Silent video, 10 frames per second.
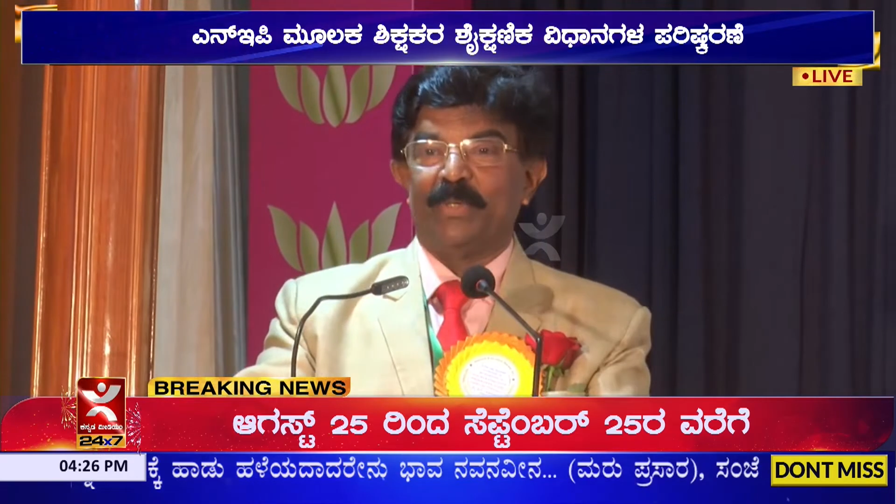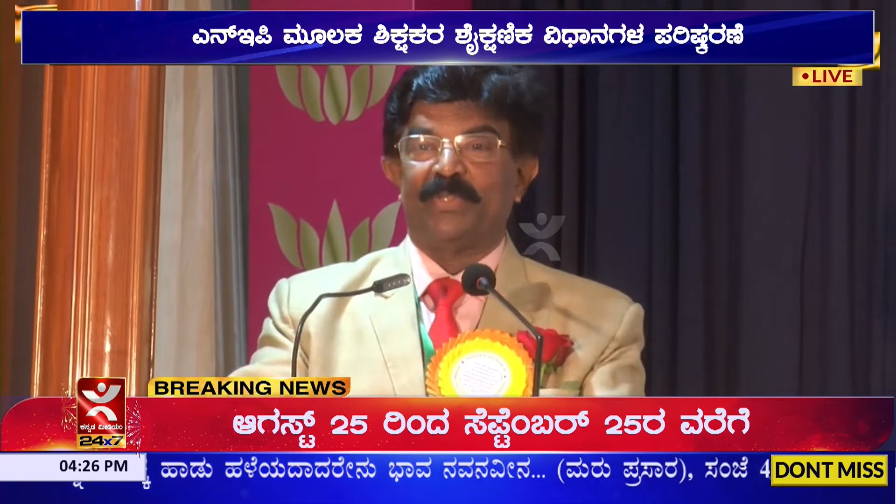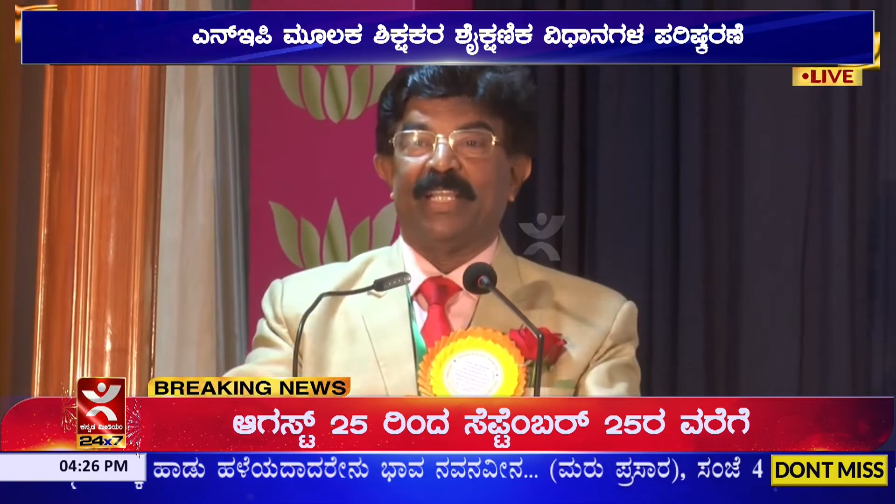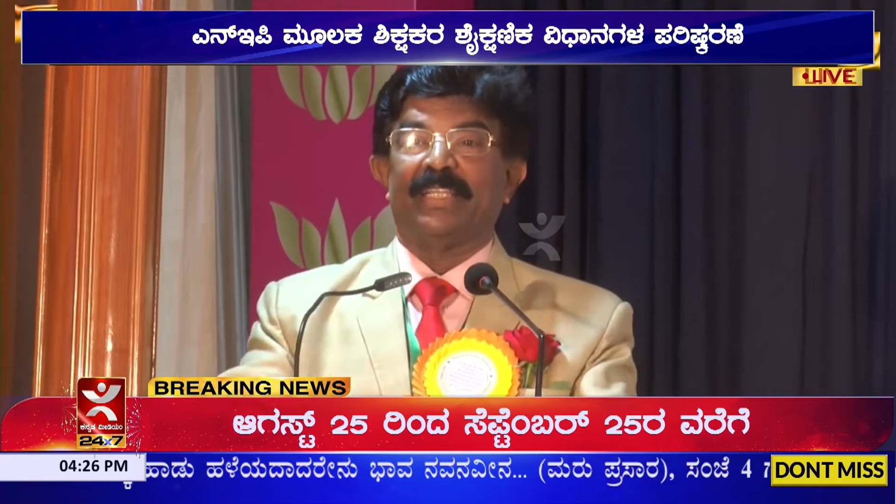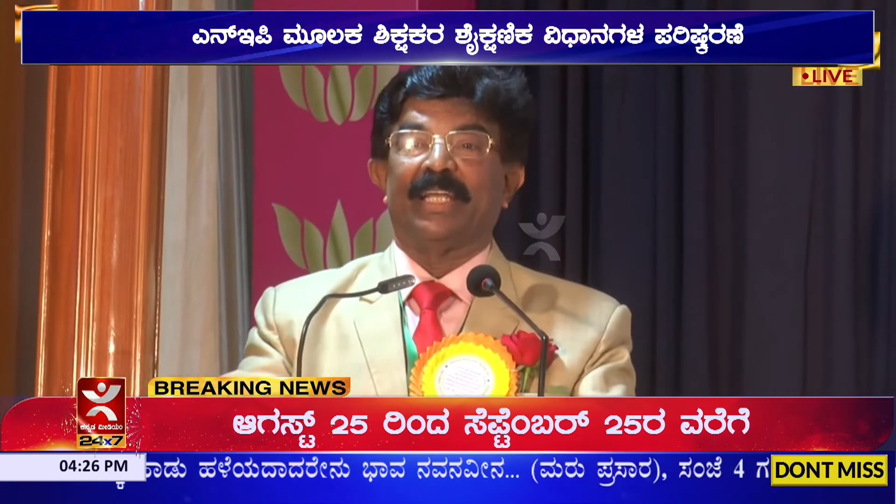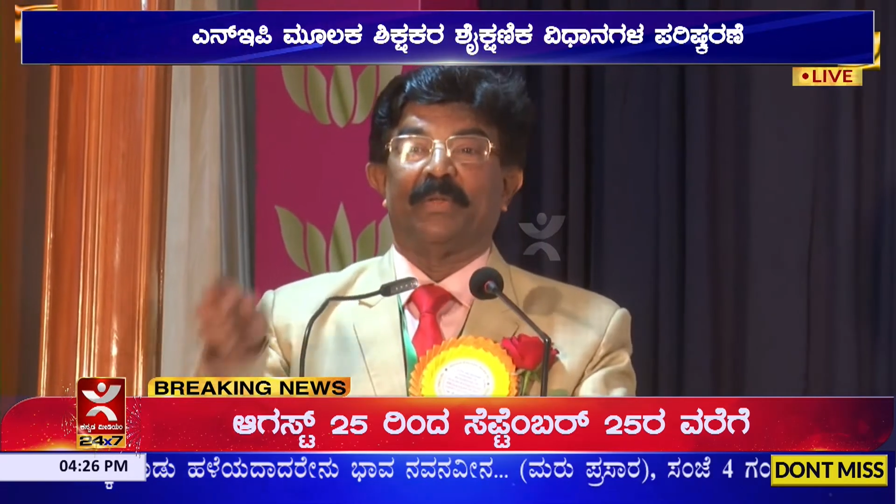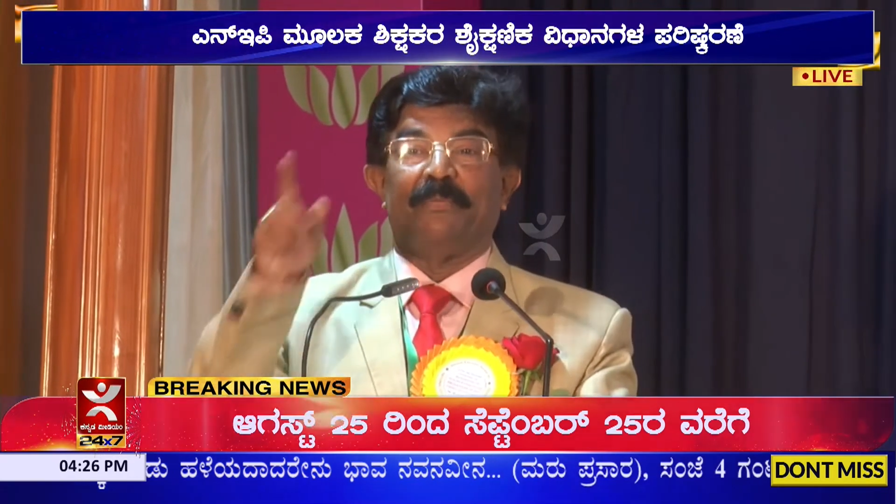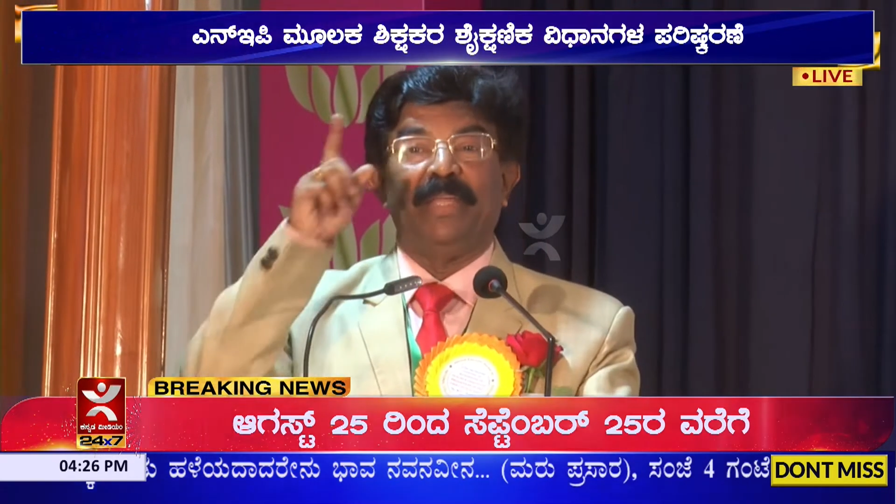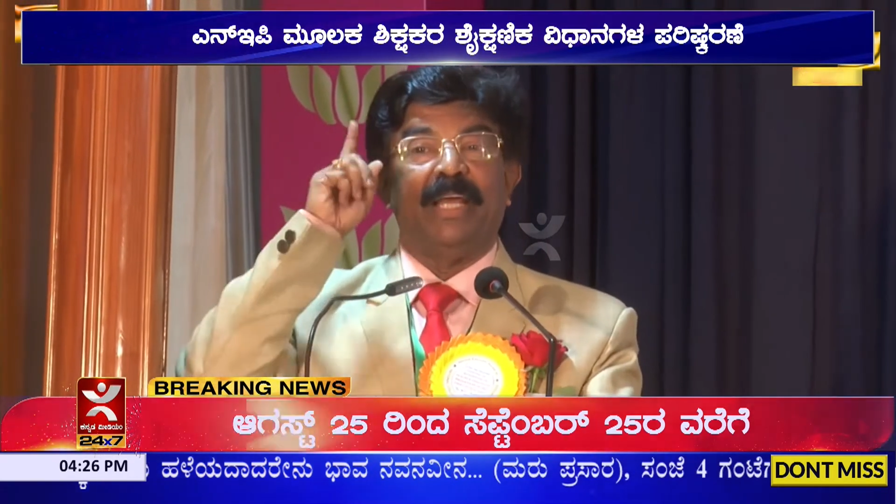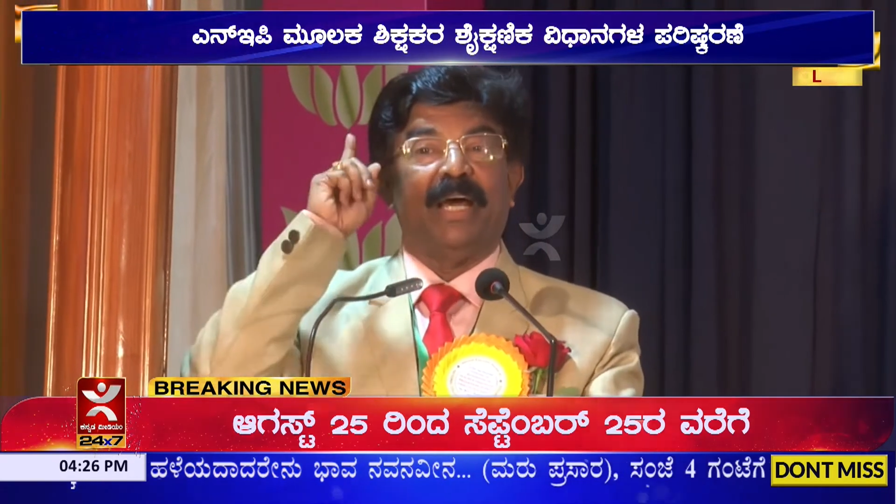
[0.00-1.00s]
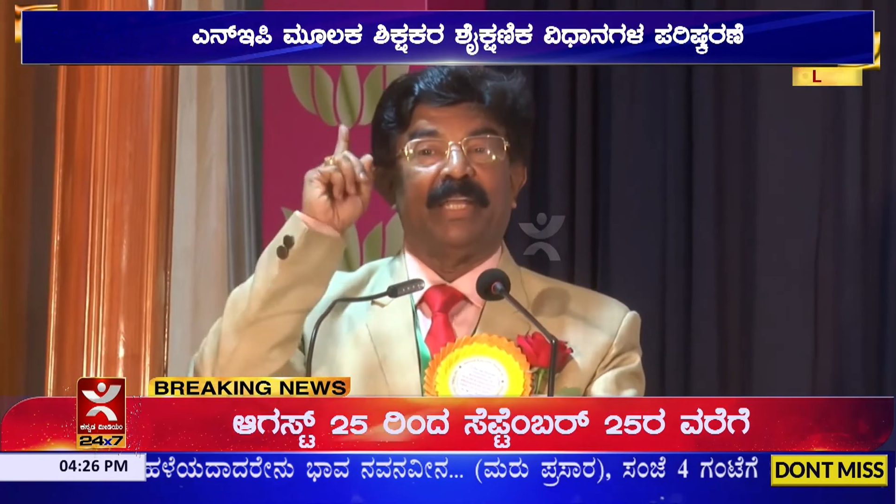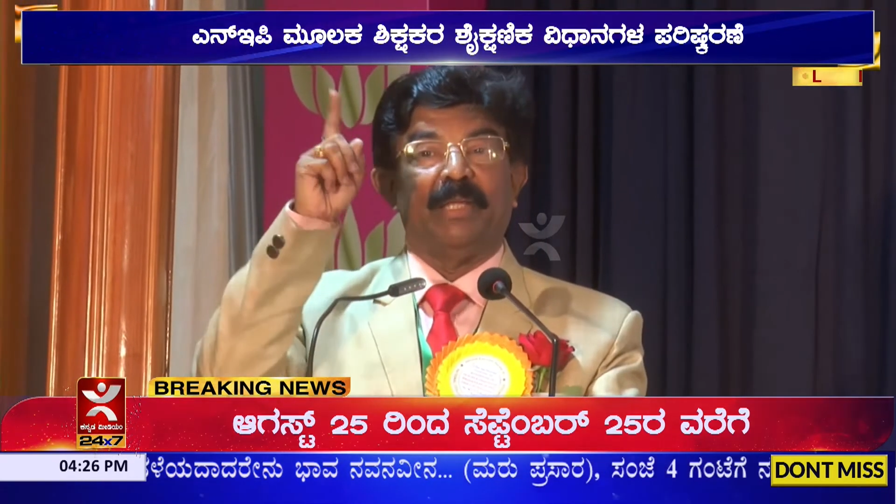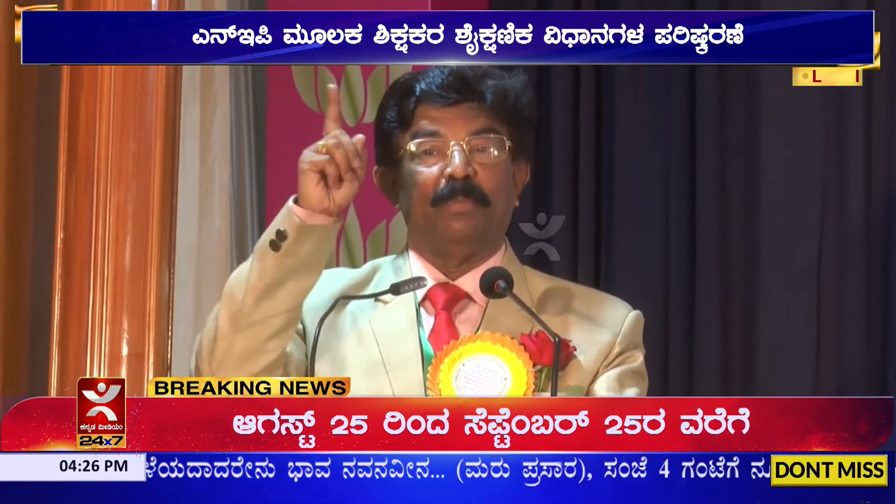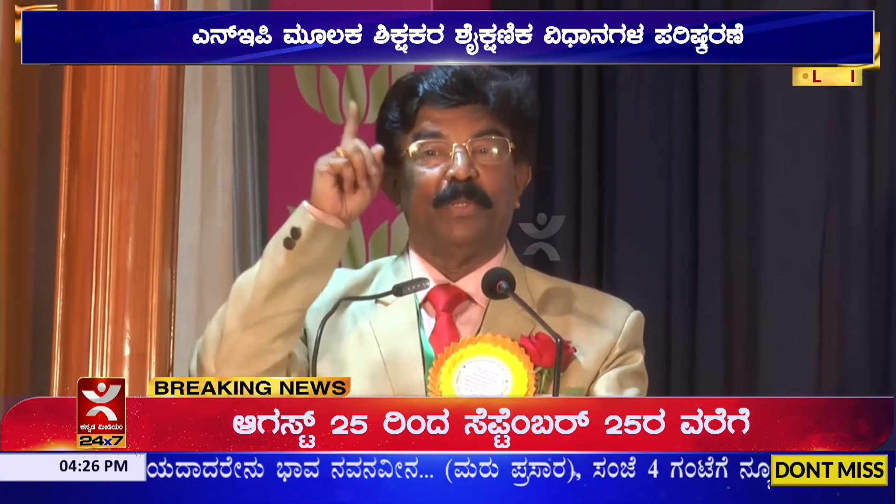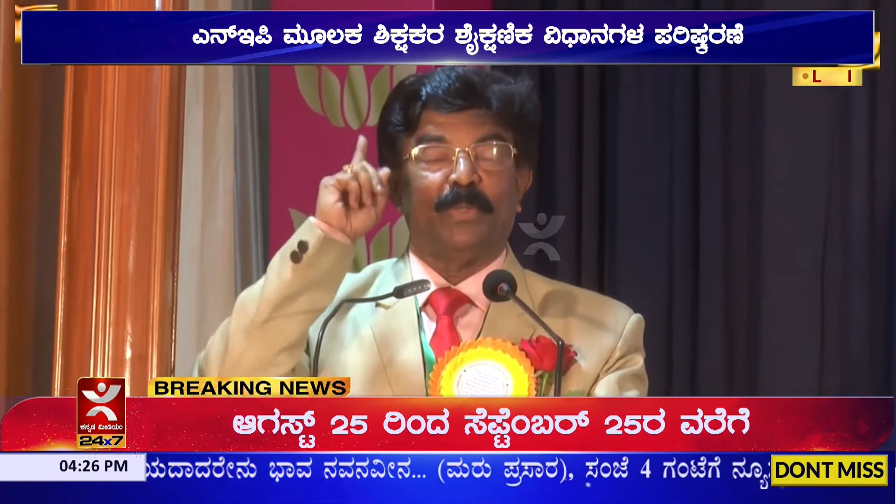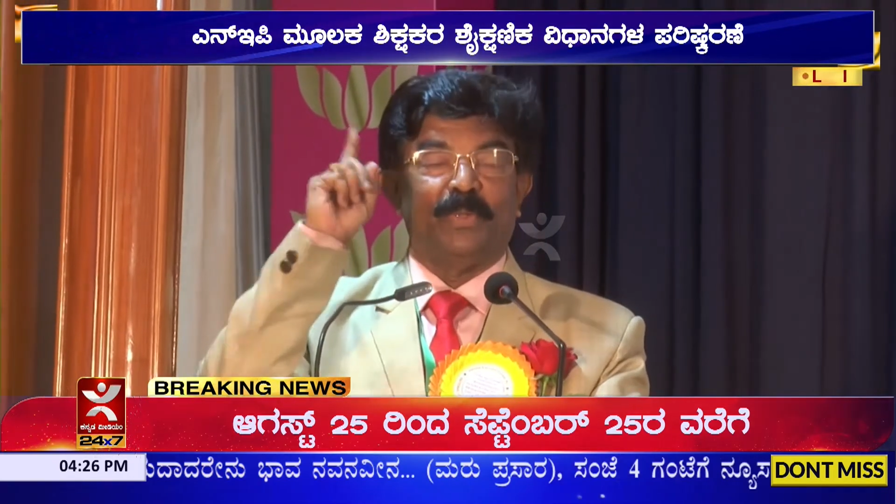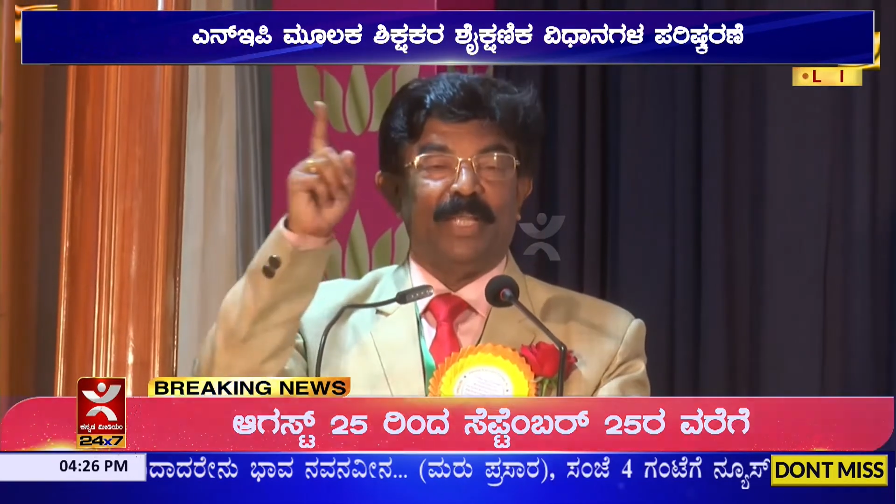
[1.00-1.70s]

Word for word: to see that we are able to